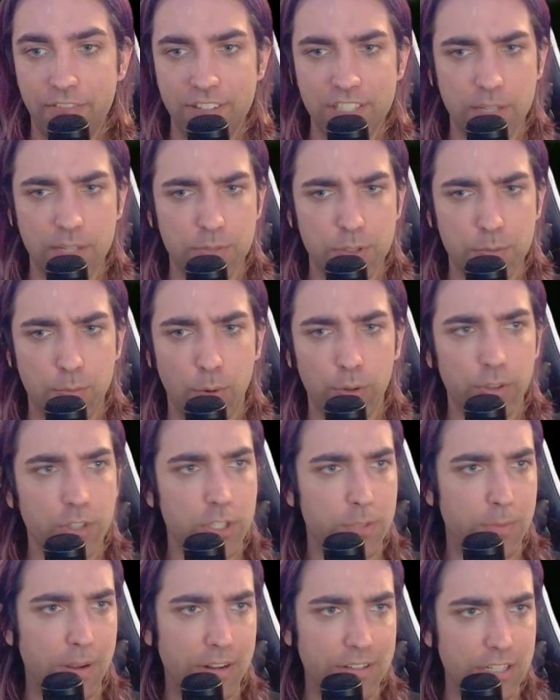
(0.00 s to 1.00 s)
is some
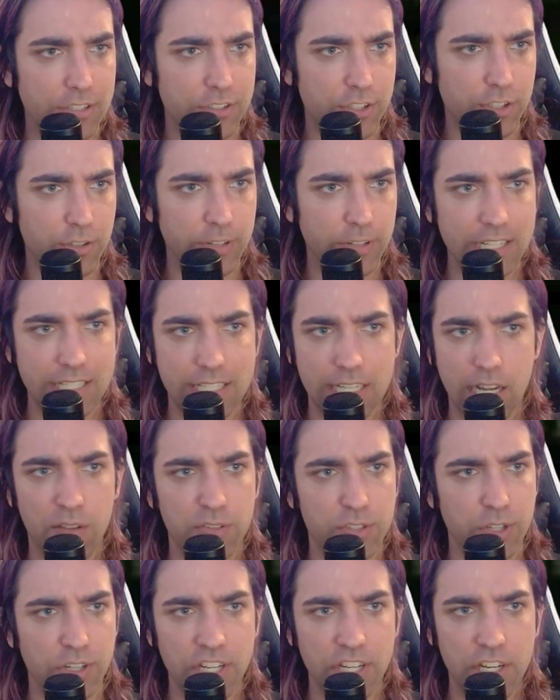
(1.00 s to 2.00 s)
spoilers about Delta Green
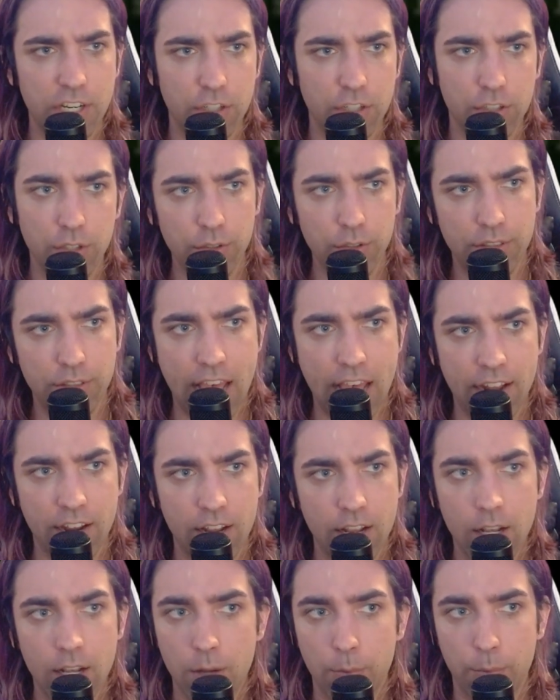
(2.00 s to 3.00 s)
itself, so I didn't include that,
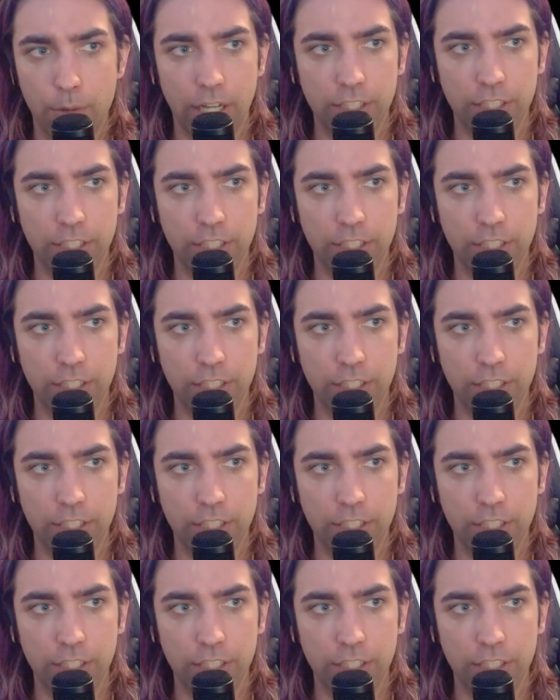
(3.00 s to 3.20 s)
but I